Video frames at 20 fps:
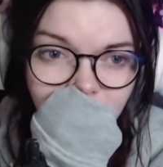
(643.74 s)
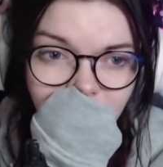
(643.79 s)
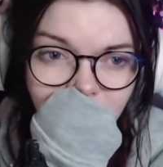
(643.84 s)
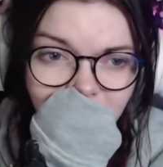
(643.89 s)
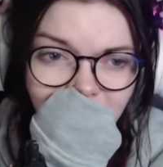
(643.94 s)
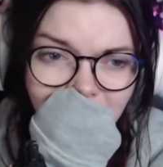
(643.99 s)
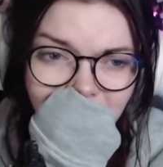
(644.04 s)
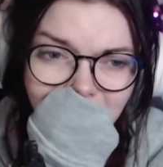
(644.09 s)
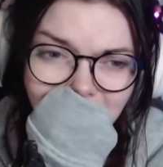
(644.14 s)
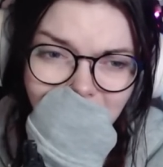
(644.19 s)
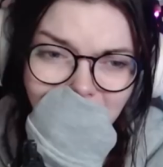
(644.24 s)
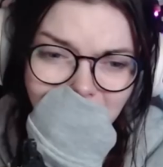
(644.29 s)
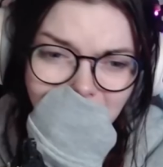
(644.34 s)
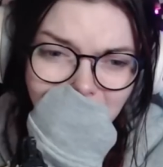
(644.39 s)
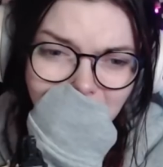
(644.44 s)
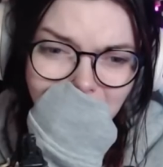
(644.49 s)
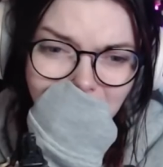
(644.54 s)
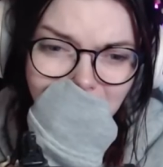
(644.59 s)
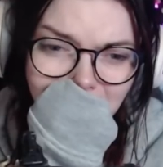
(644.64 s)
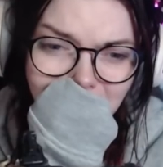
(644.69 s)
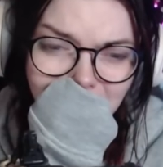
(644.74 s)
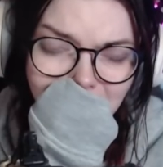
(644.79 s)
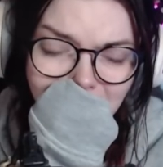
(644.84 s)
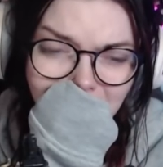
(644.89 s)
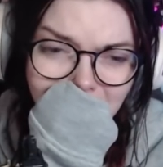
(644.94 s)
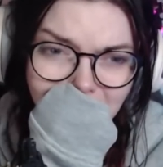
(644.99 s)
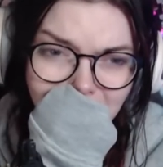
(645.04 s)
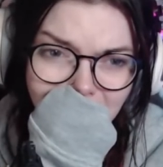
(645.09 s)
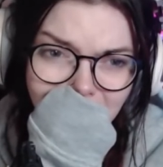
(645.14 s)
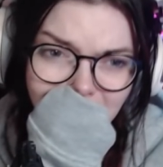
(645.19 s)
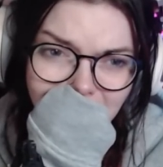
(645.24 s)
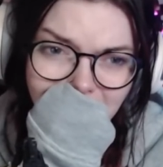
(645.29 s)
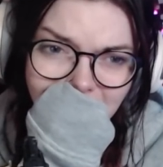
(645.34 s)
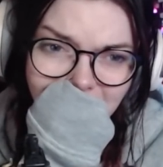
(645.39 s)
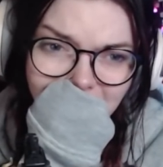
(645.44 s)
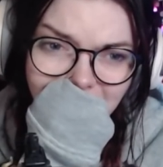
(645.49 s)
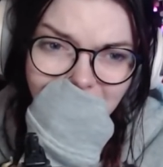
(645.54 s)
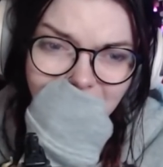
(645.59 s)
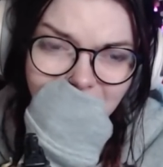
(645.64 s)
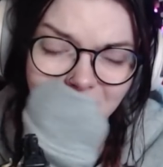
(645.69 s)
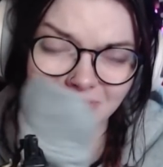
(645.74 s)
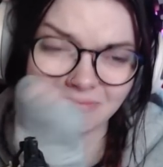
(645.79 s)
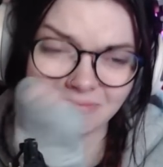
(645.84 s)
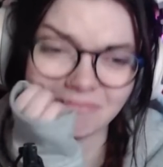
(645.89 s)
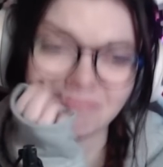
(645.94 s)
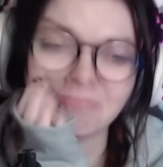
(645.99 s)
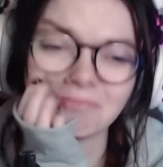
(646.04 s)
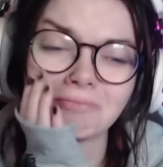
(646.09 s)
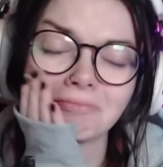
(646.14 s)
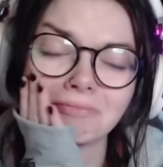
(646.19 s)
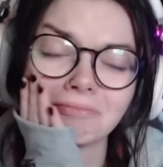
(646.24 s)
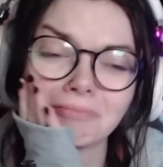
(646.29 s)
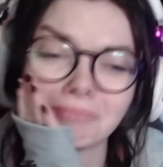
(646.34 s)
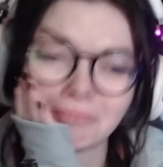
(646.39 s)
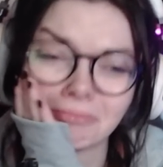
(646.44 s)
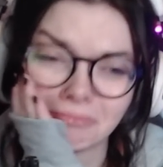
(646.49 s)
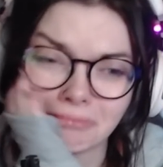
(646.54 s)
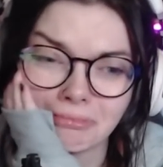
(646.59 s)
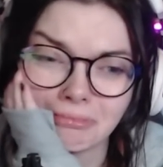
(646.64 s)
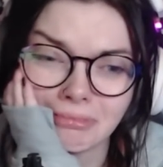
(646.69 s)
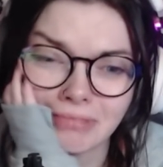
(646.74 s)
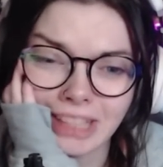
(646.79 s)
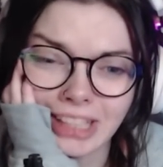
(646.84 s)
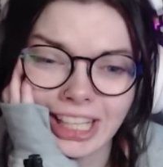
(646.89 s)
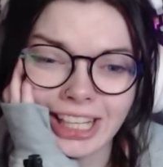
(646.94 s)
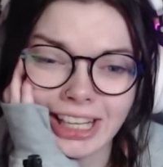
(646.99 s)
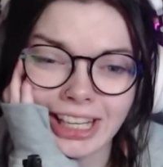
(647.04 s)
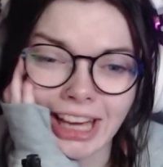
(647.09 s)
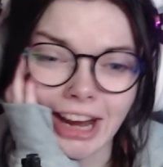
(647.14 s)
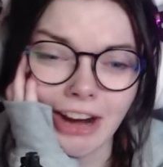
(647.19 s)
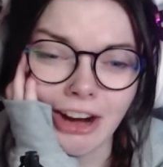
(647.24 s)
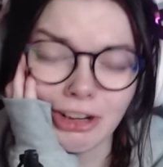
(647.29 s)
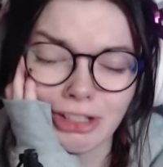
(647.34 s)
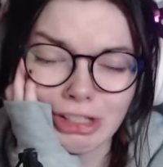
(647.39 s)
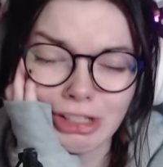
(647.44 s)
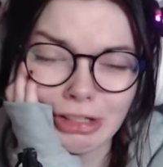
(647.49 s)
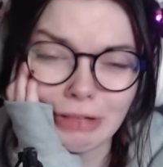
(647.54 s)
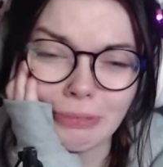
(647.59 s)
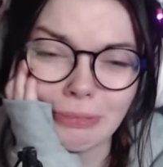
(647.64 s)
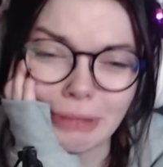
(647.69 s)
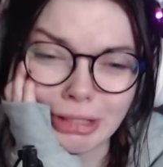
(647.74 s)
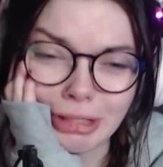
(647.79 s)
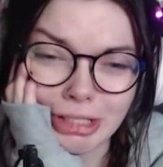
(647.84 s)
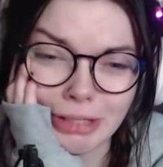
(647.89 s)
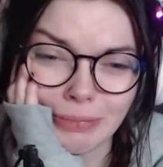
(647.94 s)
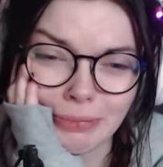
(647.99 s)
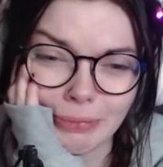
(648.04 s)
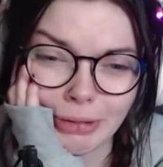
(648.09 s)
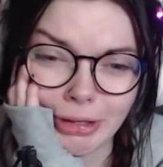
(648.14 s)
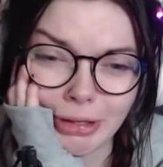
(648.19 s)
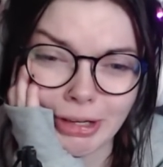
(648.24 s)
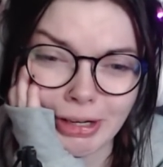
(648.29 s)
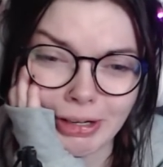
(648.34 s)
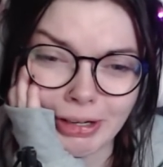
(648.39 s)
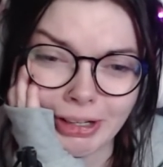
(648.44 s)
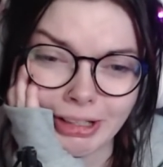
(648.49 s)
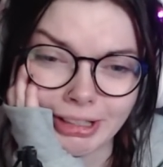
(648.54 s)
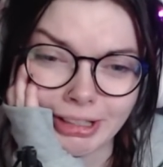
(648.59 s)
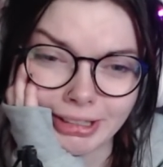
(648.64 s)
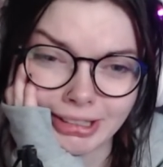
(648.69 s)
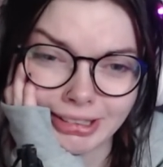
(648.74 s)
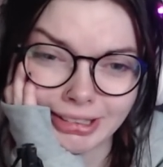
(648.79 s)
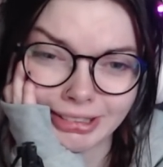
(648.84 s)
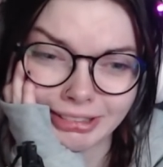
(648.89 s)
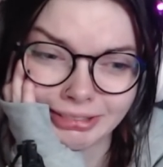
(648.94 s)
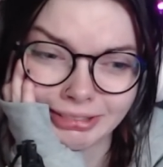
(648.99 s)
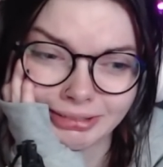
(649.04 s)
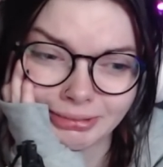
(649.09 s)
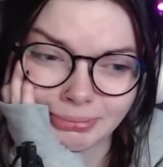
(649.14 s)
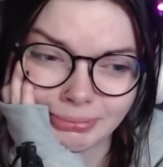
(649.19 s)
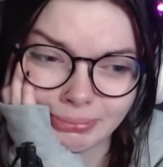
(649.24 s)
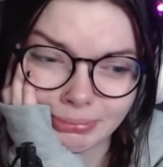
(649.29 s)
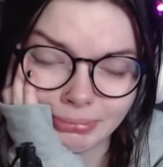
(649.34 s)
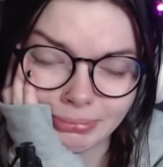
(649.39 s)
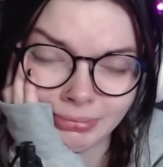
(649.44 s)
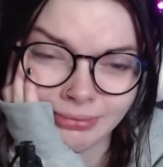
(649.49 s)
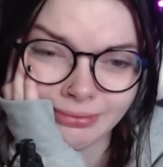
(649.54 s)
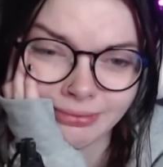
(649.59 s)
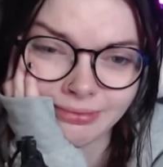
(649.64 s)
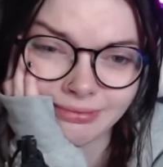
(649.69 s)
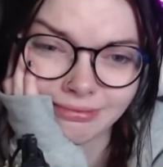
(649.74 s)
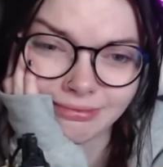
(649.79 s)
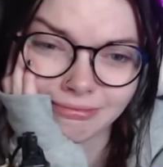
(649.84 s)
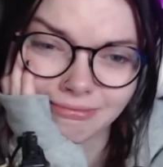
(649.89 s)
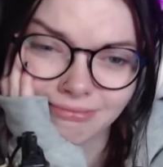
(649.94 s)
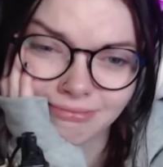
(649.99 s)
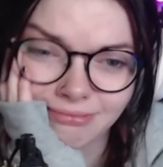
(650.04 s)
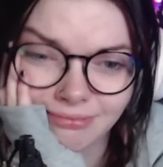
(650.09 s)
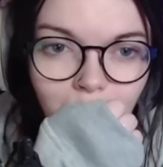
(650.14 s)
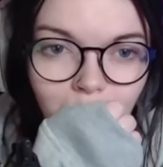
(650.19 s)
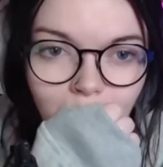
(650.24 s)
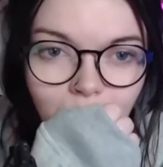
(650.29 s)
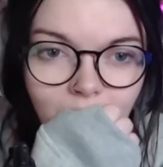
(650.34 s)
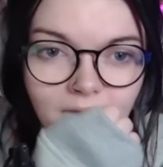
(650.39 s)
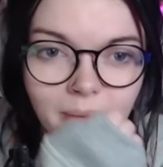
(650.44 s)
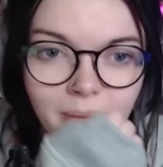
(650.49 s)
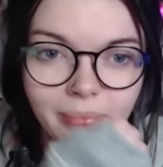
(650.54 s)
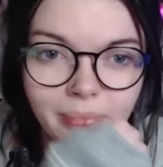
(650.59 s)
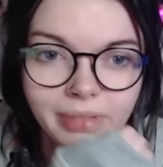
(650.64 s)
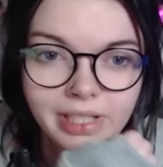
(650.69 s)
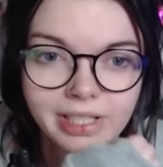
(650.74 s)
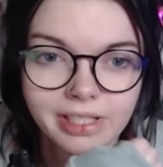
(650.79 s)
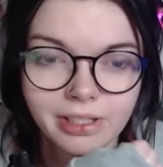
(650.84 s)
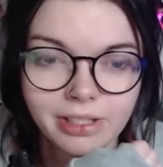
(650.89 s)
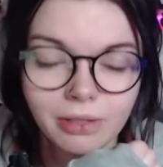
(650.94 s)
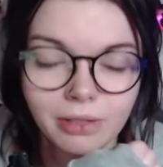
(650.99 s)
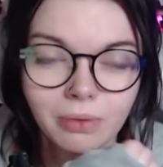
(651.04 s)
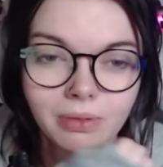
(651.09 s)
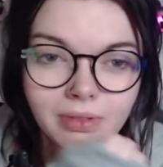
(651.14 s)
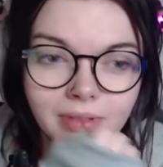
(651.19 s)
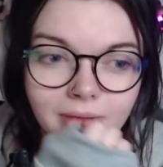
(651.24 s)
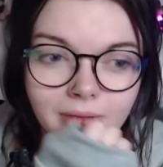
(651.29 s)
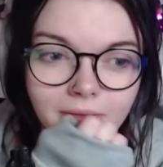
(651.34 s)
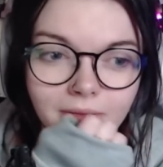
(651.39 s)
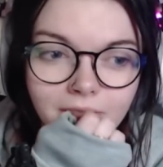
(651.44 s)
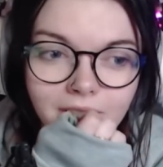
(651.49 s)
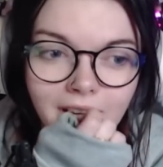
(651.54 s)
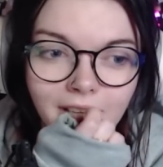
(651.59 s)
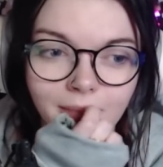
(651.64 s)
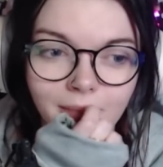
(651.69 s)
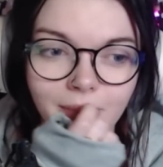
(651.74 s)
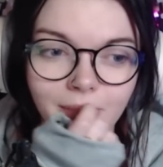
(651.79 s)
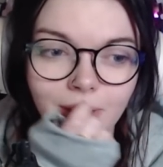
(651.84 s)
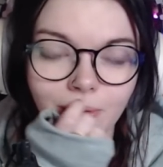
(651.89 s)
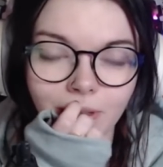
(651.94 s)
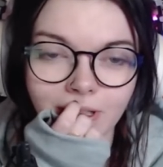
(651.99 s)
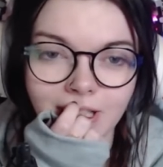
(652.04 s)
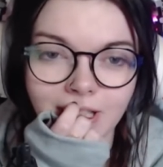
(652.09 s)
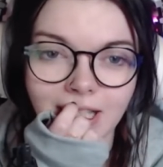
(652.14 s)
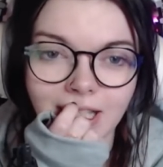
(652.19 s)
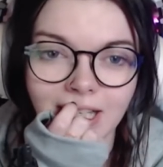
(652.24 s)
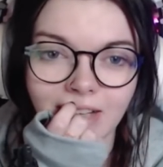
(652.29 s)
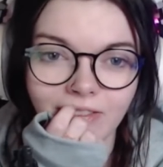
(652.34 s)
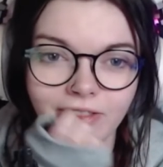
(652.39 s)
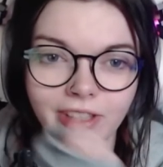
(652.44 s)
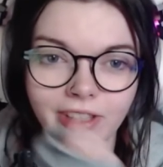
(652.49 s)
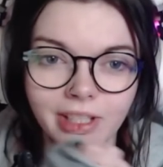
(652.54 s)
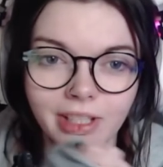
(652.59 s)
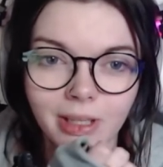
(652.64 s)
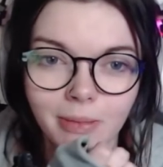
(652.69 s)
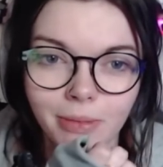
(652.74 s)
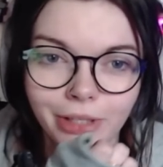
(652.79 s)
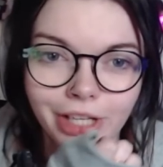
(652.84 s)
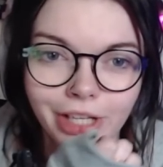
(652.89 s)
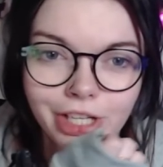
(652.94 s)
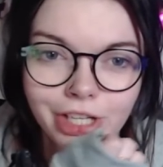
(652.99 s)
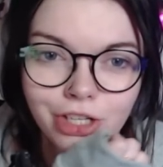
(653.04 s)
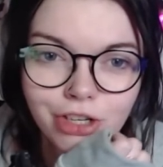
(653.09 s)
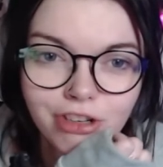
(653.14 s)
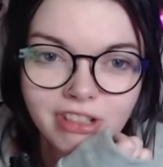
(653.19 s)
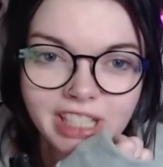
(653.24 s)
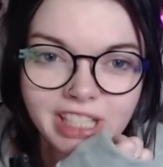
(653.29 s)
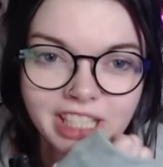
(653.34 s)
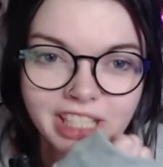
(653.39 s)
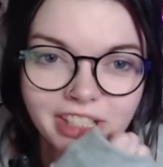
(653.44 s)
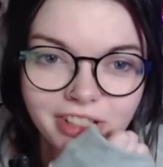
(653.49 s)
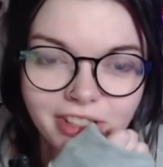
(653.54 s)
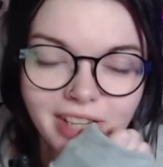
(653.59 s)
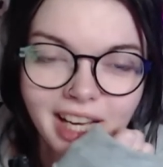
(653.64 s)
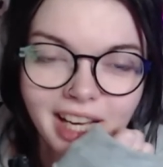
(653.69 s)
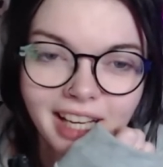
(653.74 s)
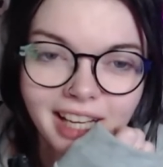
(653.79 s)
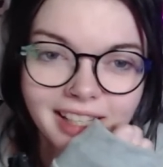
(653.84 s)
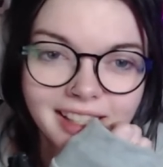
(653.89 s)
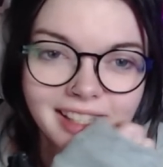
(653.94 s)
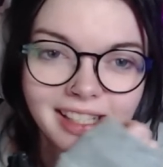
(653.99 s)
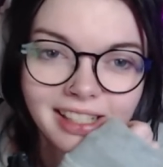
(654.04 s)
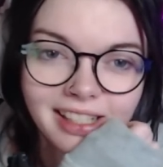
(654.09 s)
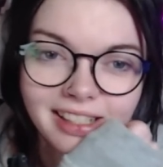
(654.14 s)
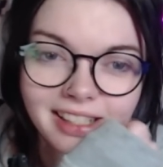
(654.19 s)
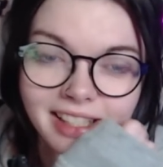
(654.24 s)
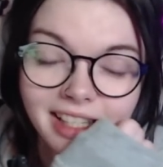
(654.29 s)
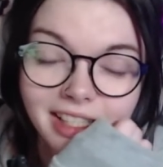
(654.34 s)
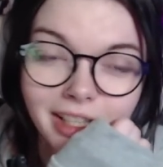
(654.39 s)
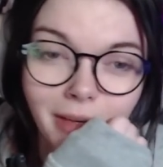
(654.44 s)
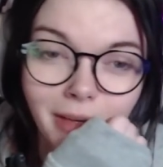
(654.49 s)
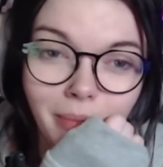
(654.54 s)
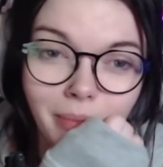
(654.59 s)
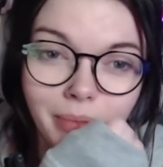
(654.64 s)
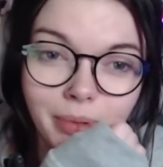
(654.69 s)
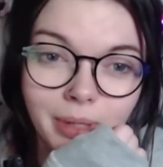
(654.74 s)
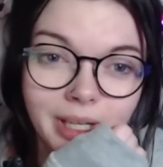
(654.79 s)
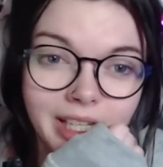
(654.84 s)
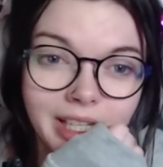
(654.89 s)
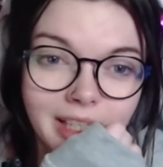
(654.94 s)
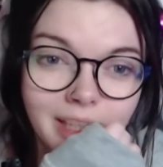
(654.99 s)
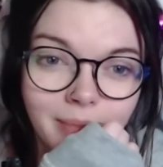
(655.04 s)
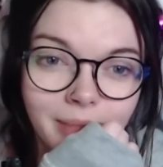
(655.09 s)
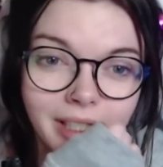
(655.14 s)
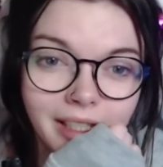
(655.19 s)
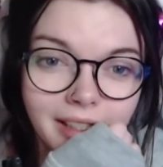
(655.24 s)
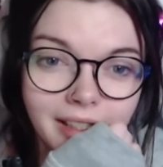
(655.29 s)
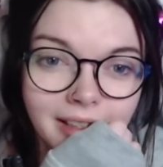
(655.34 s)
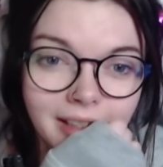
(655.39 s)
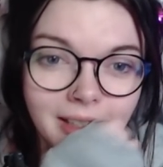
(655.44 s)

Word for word: It's the last thing I'll ever ask of you. He cares so much about her. I swear. Please don't tell me we're gonna have the "but I sure ain't your dad" scene, because that's gonna break me.